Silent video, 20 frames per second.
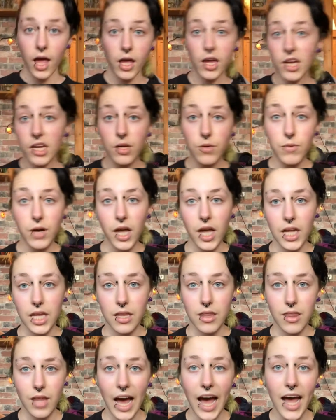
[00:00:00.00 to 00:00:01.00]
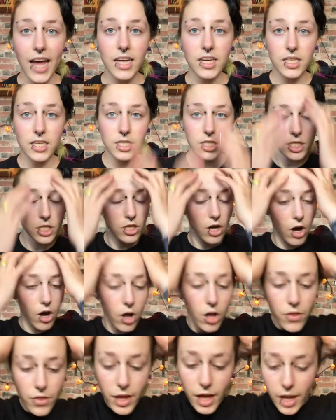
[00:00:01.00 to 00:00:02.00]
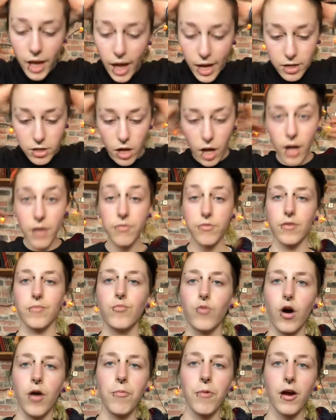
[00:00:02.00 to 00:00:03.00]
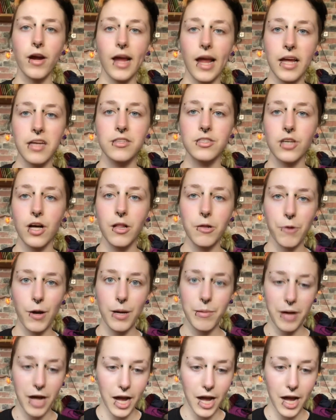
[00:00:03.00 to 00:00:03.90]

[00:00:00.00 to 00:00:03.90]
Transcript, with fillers: Anyway, that is all that I got from Walmart and Dollarama.